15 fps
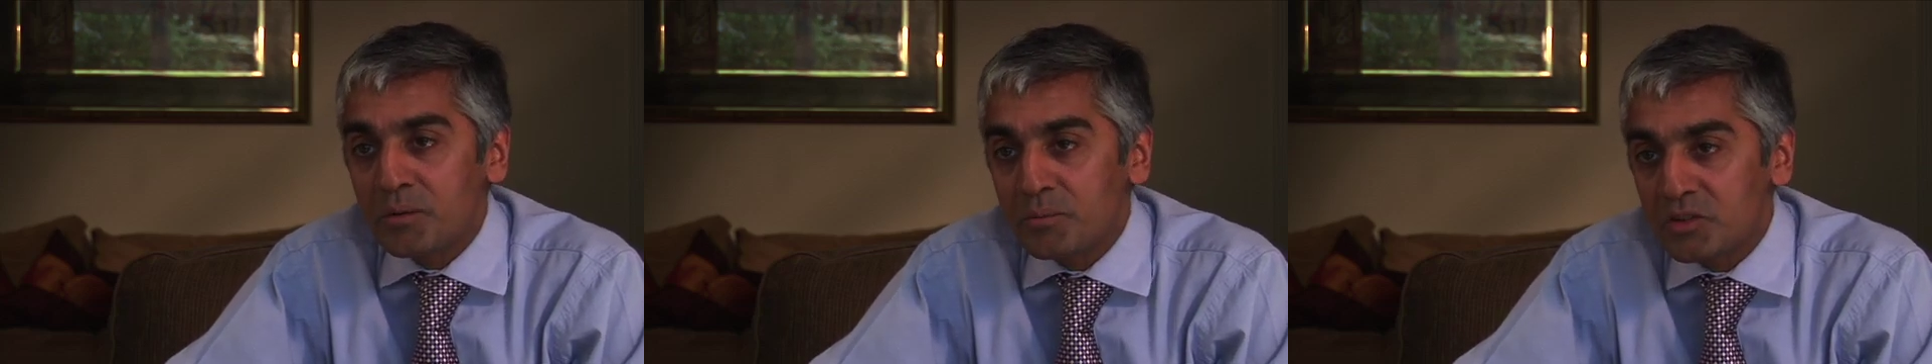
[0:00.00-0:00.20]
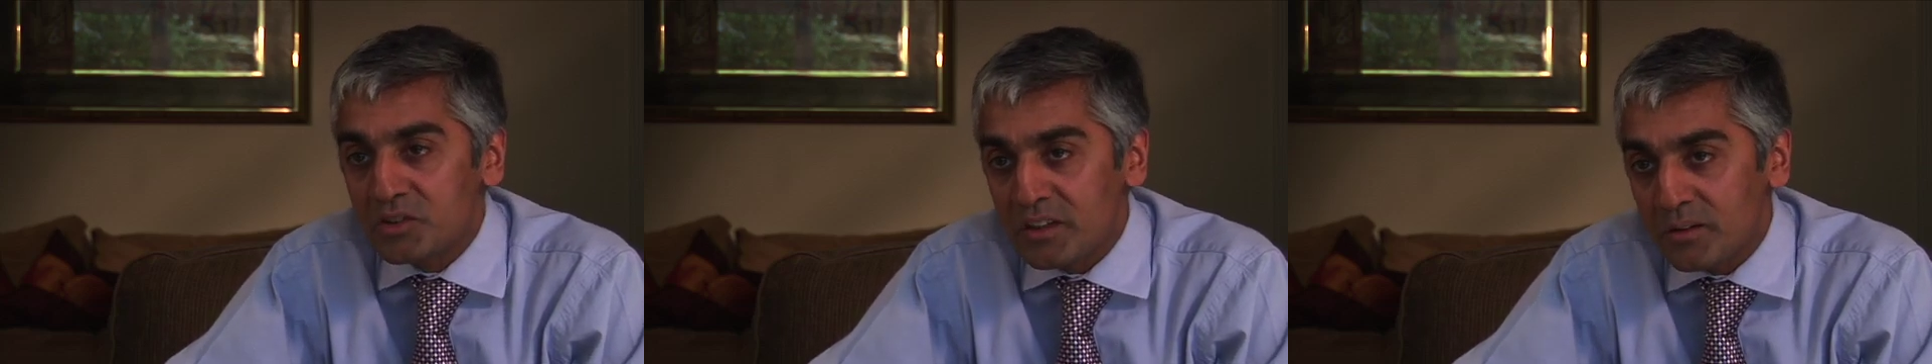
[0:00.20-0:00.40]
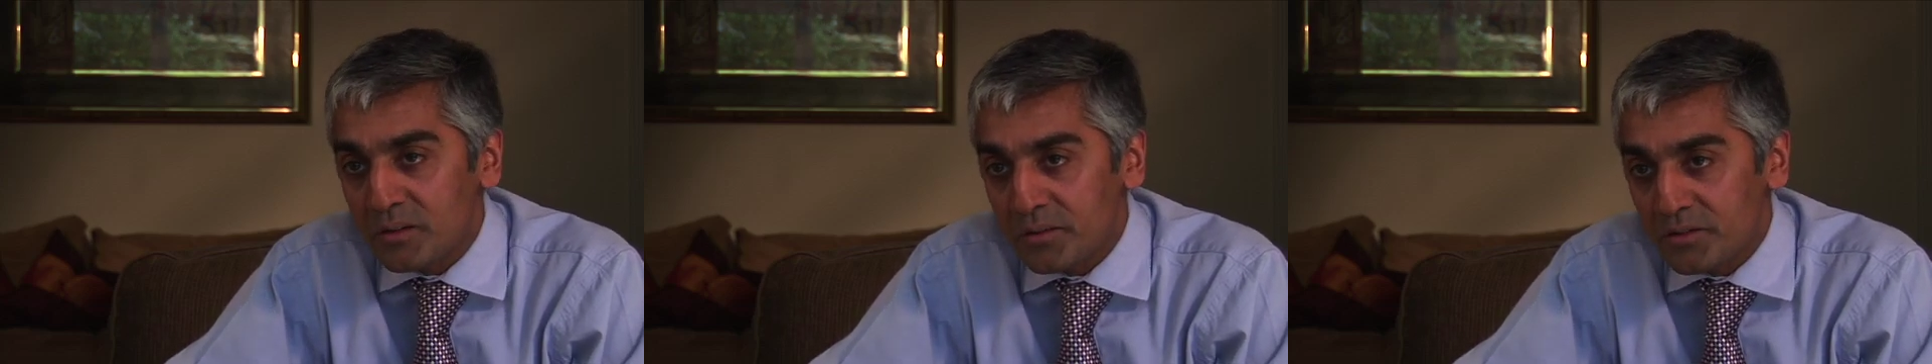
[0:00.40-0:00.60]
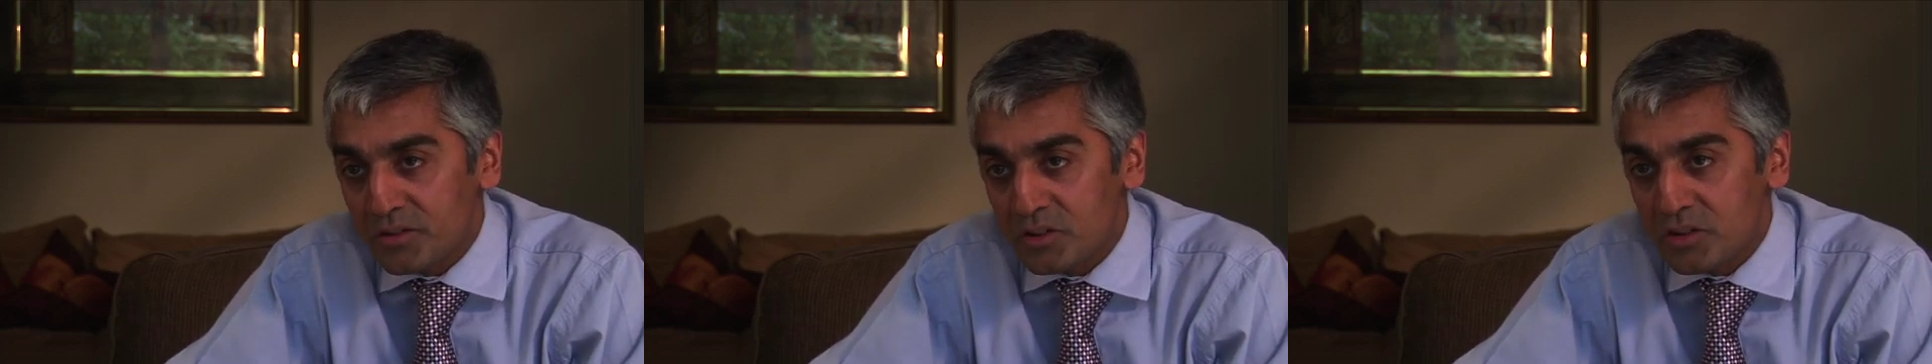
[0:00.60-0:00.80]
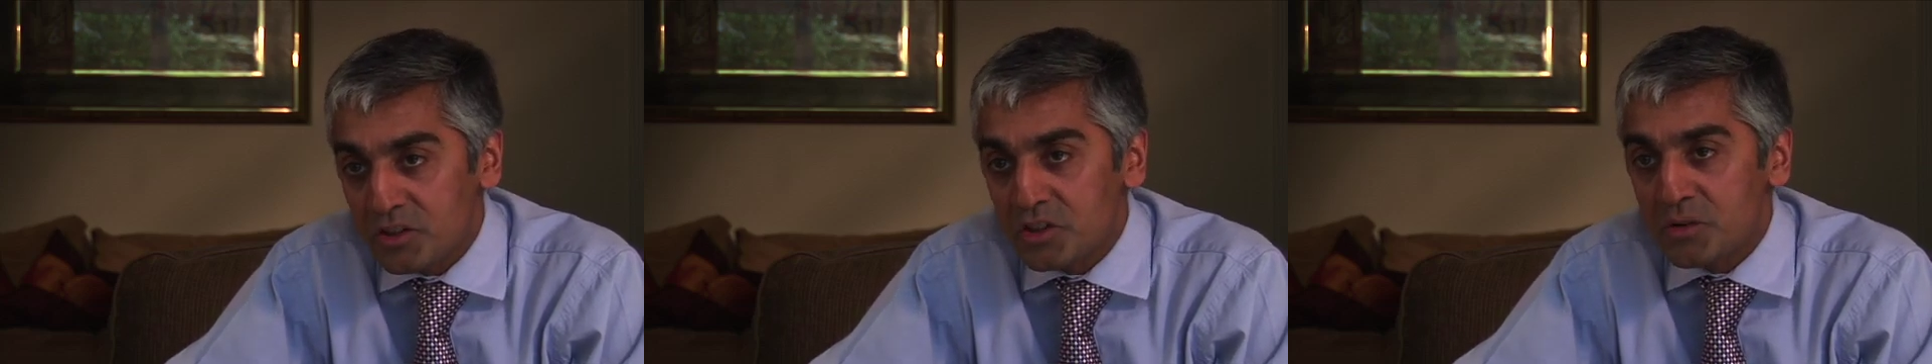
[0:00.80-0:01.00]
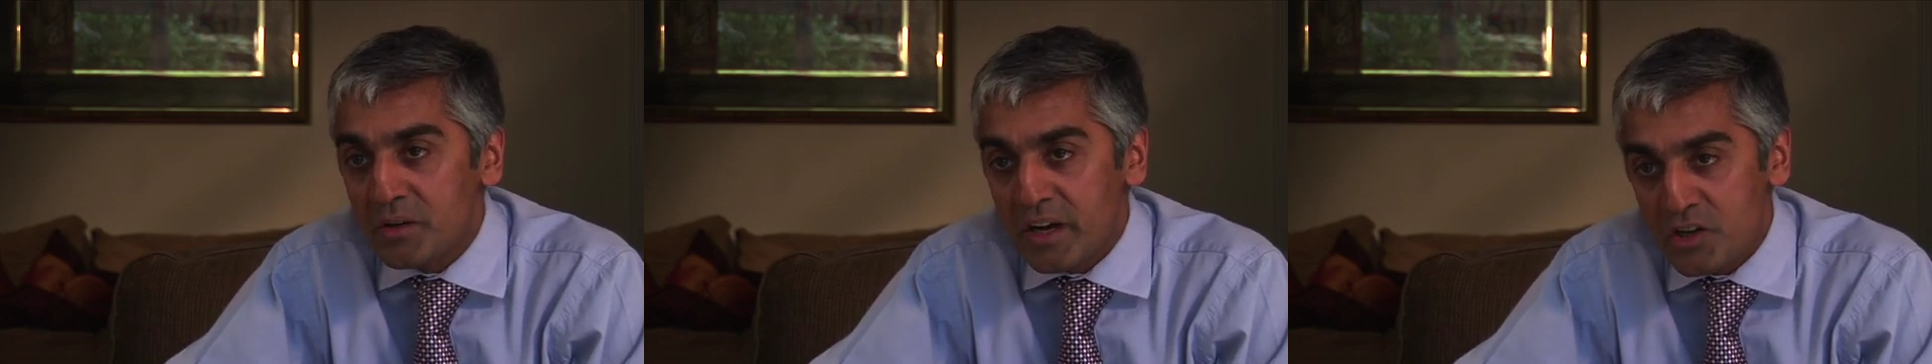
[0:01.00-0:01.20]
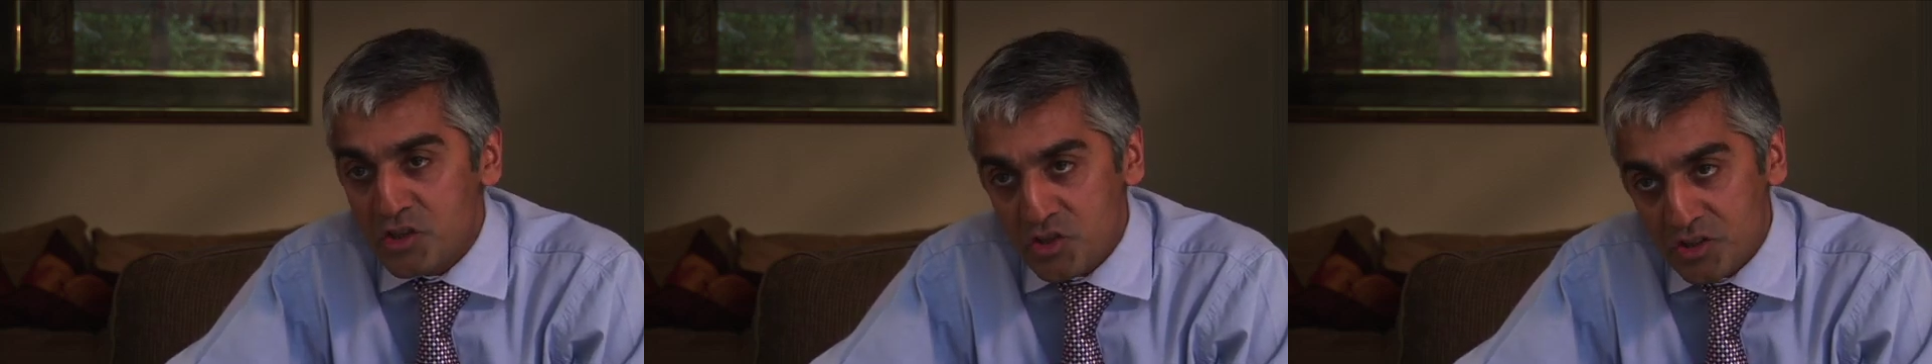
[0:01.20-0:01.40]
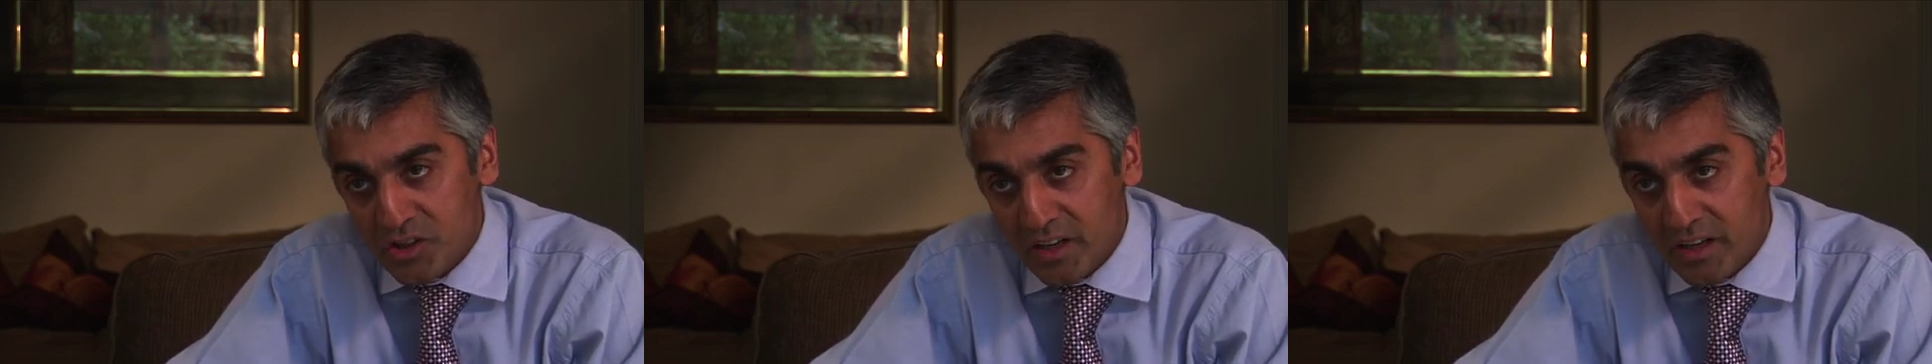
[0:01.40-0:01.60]
themselves to
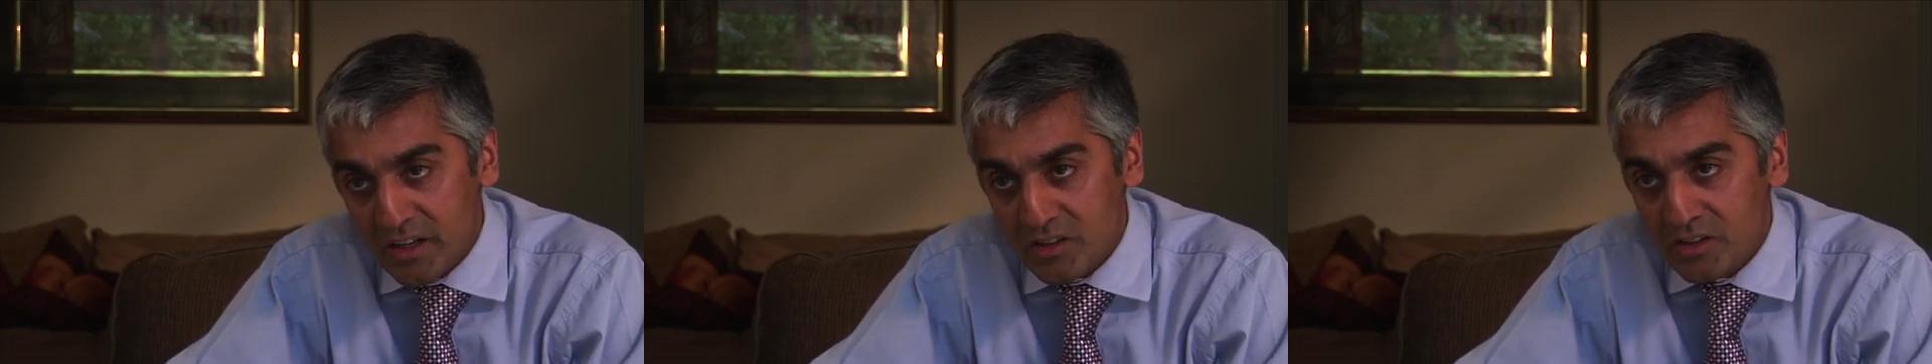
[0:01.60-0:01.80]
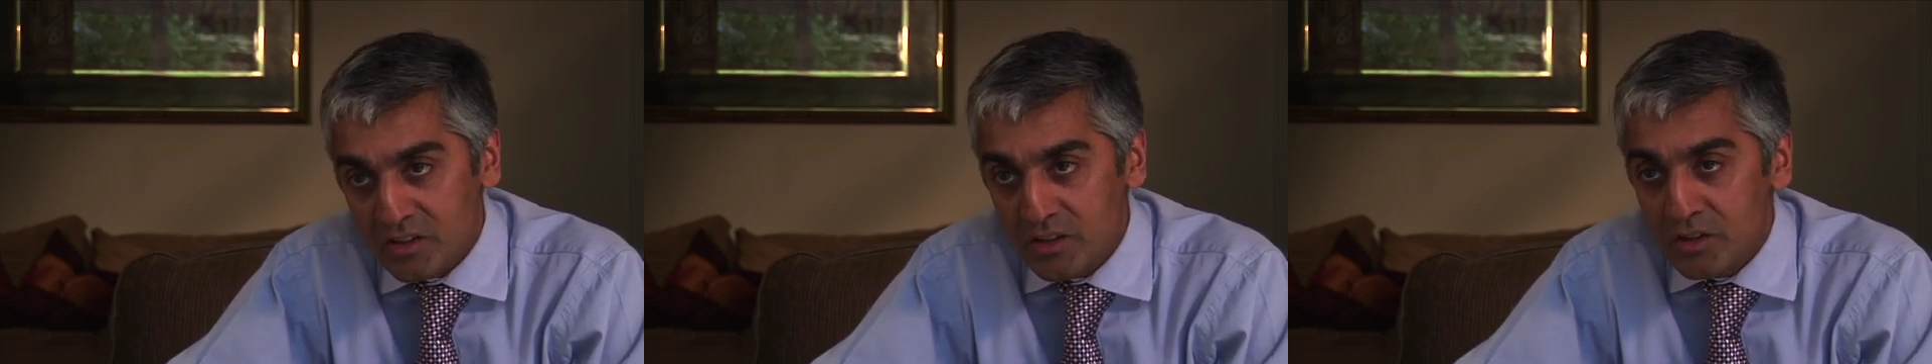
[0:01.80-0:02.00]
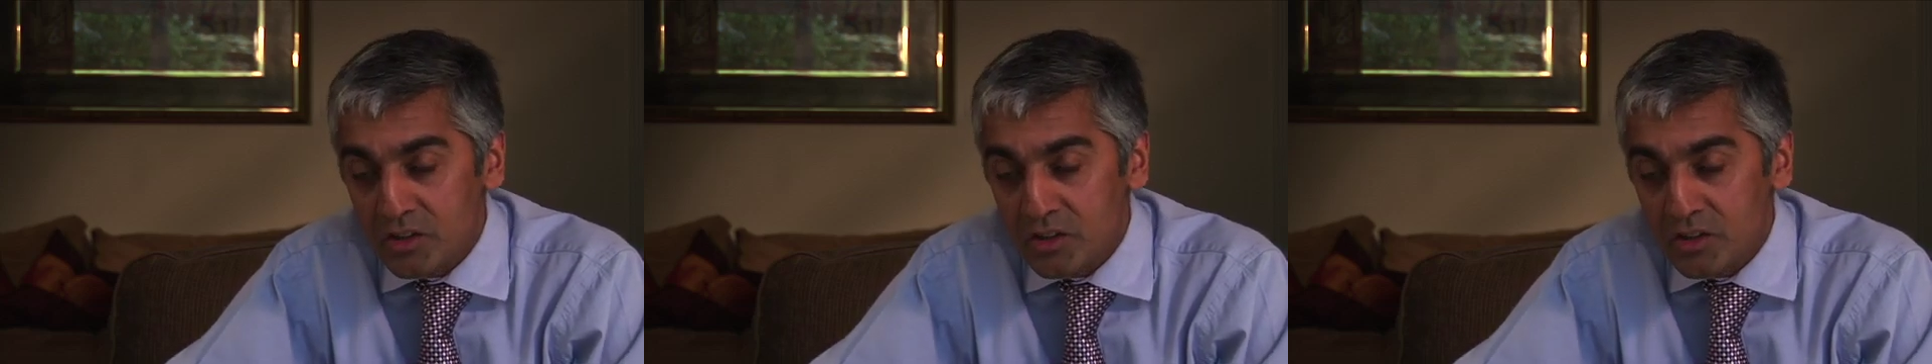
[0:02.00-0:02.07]
educate,